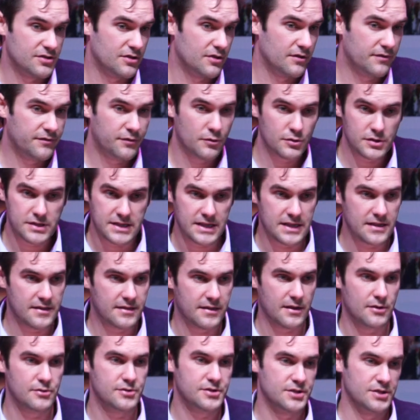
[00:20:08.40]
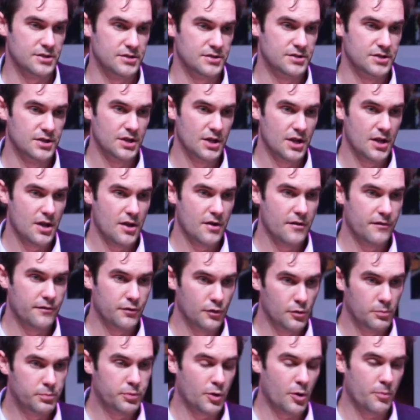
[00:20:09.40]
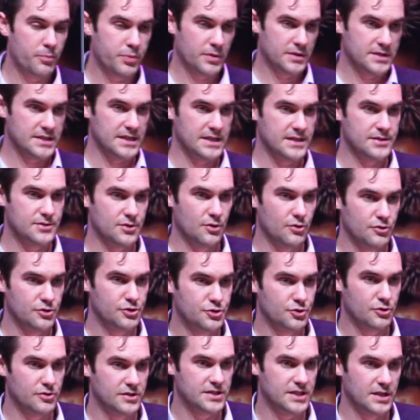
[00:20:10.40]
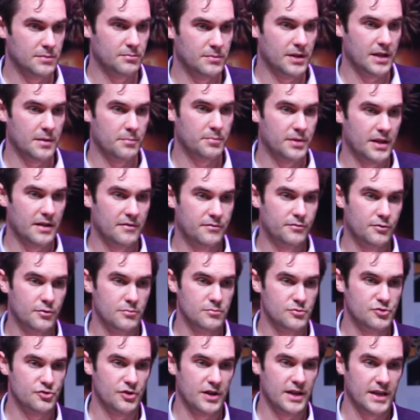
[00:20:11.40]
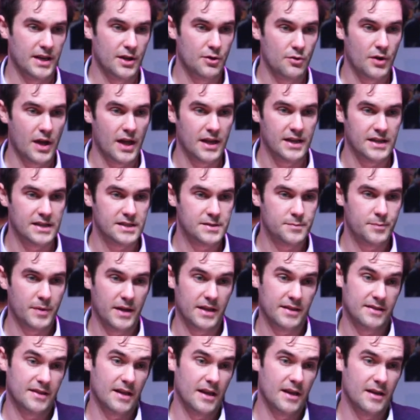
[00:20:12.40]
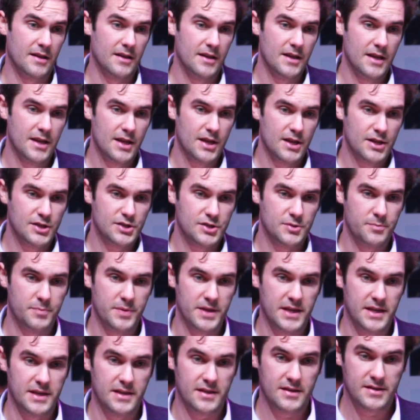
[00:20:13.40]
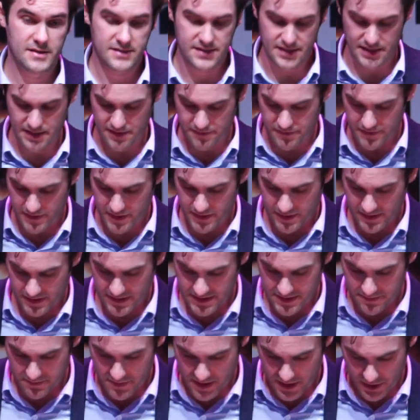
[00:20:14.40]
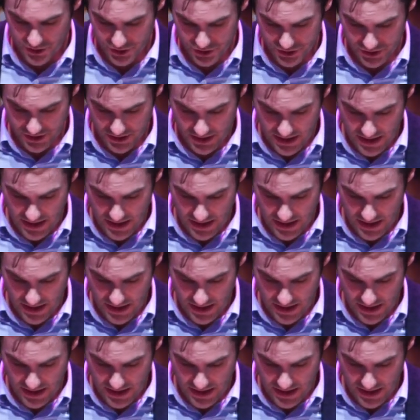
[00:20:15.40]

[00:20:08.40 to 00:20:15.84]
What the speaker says: There are 14,000 full properties on short-term let platforms right now. I expect that to be significantly diminished